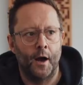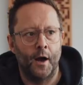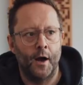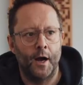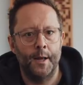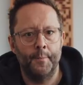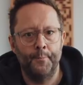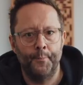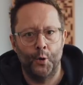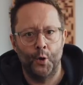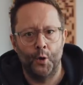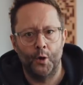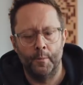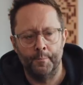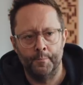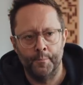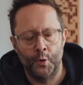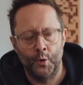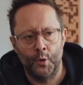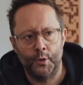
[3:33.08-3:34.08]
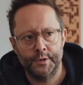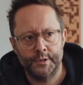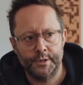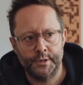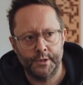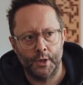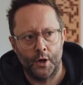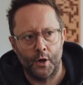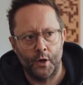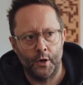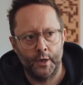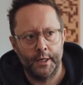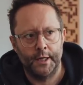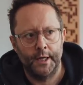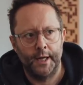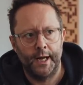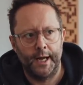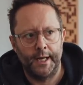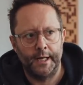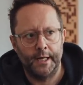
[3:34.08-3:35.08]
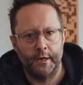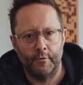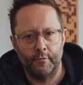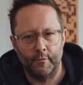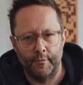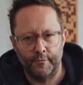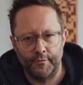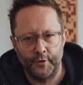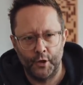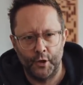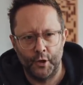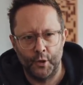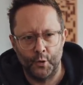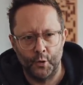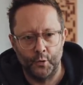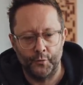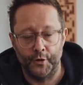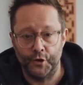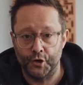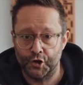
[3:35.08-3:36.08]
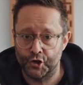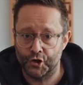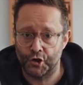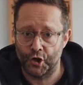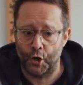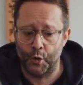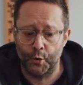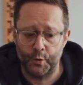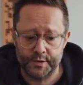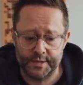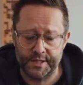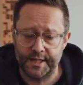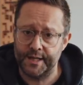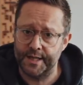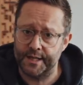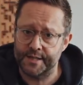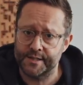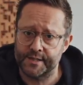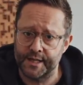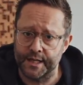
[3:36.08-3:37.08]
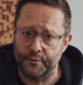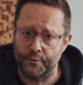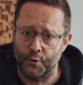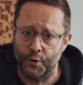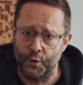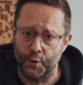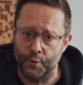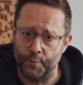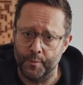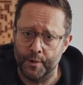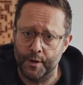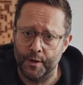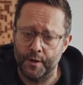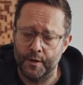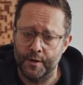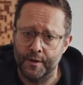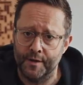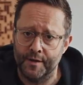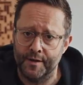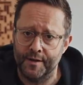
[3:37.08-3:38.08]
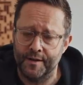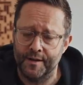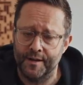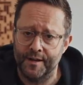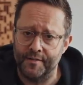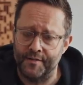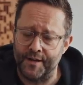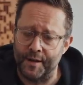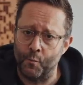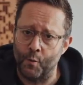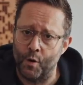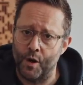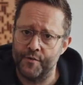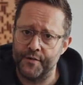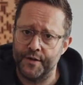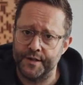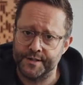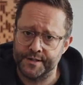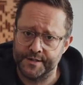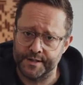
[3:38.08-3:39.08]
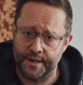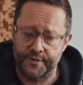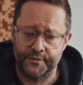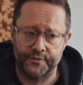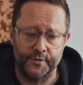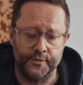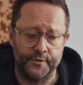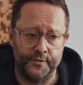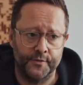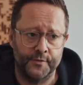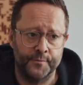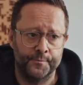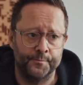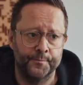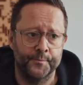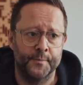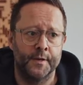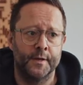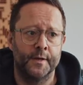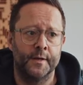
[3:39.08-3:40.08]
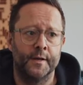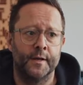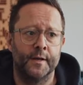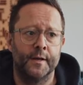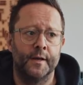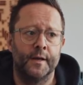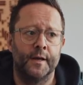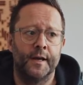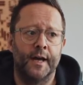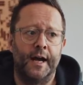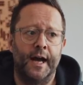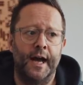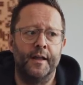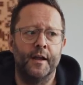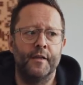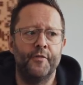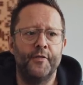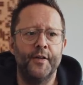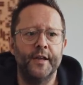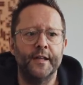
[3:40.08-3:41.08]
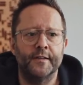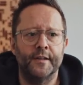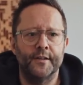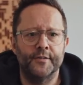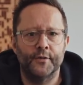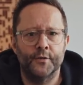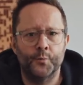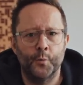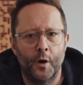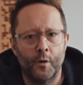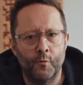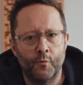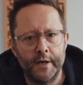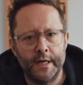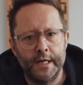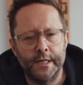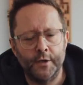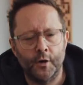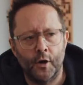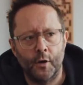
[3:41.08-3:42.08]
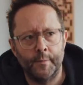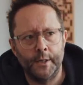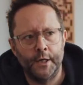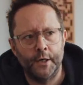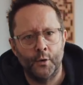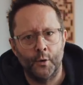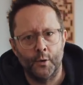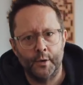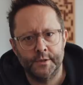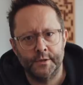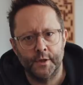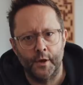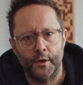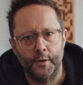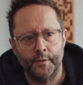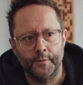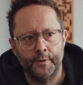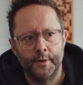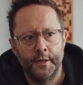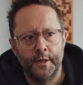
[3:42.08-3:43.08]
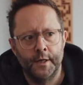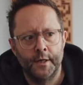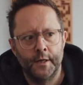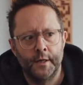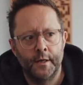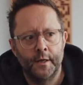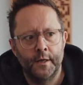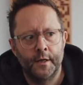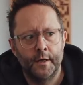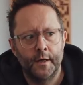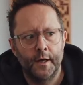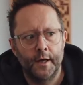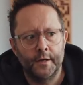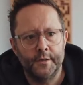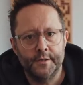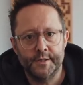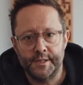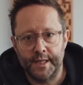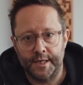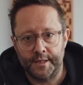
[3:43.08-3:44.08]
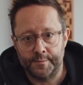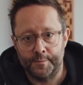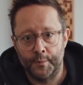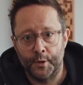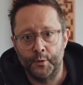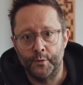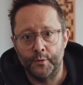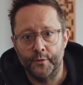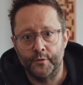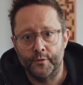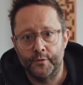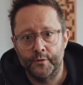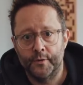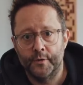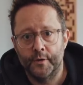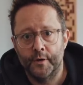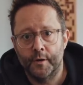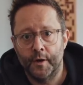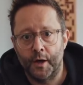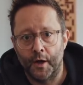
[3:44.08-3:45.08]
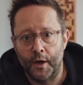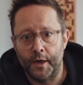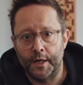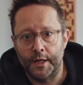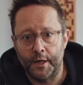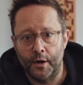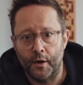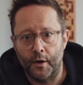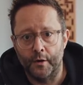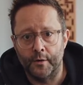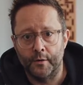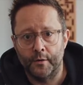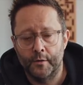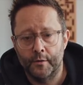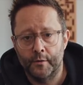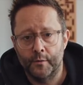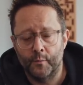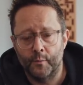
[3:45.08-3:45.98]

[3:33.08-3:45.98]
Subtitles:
I put more stock in a review that shows the listening room than one that doesn't. And I think this is what really got me hooked on Six Moons early on.